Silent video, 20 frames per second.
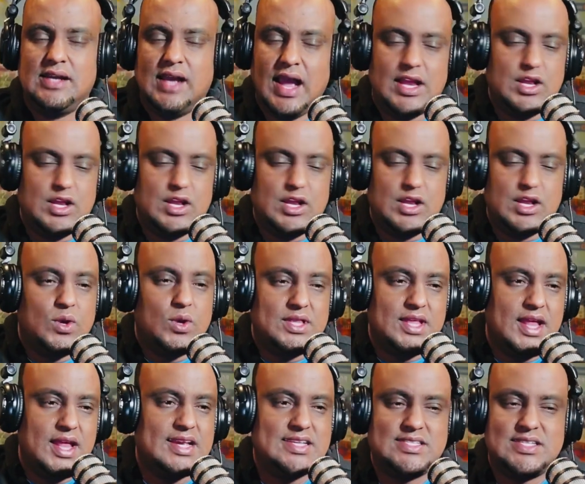I don't know what
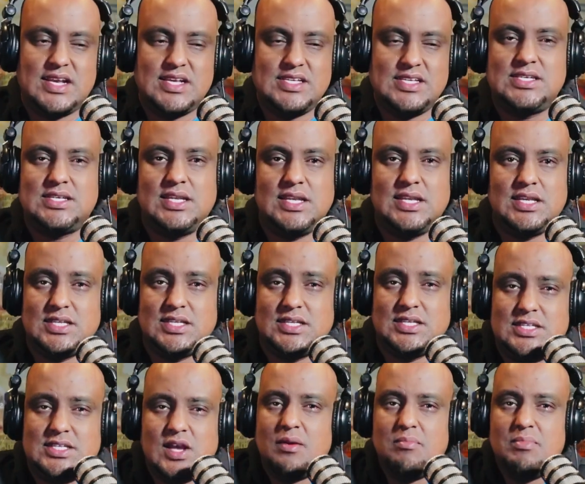the next transition is. Is
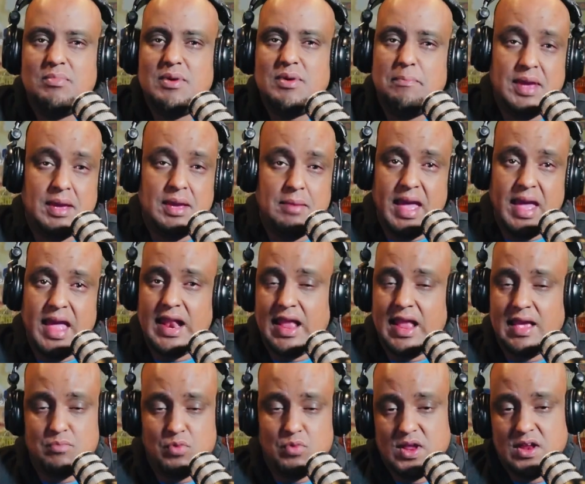it going to be a big man
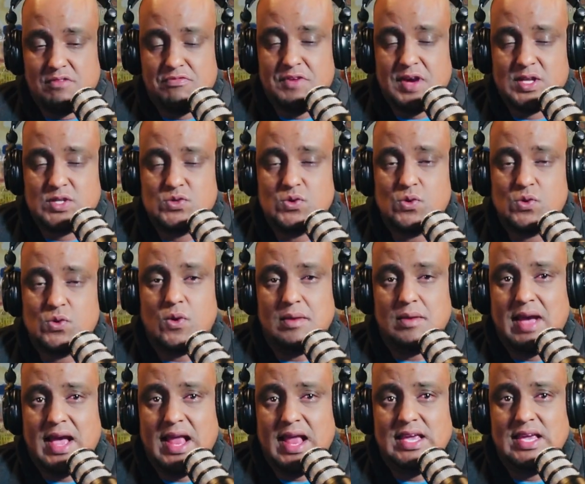like Burkina Faso and
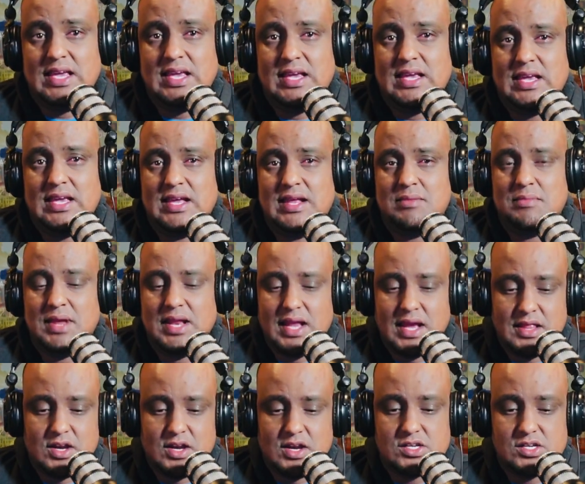Mali and many
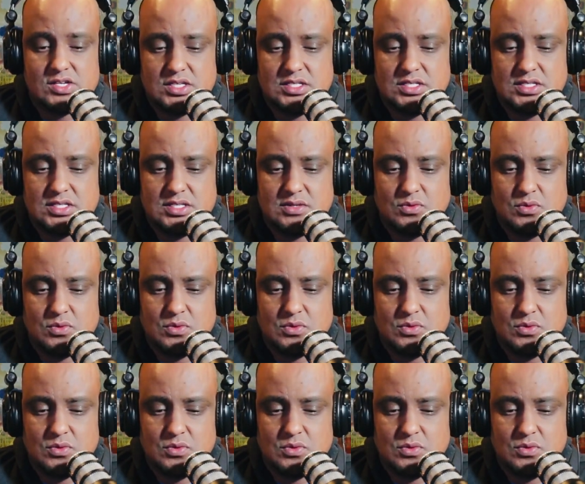other countries?